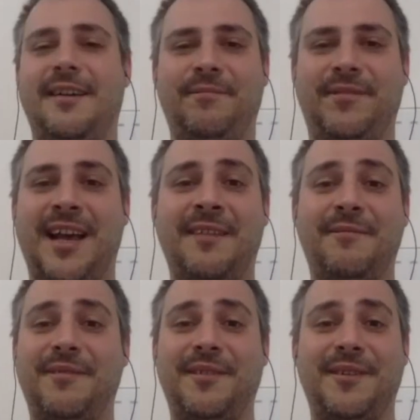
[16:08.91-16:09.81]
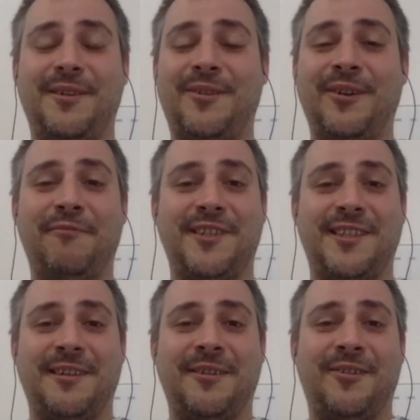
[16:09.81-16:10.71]
Then all of
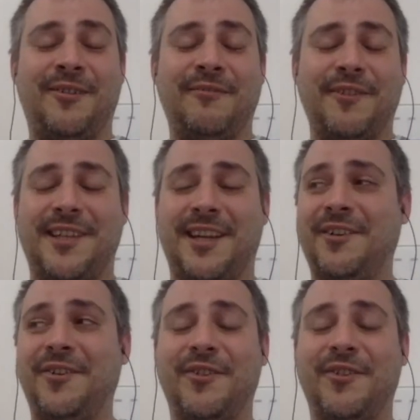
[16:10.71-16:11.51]
a sudden,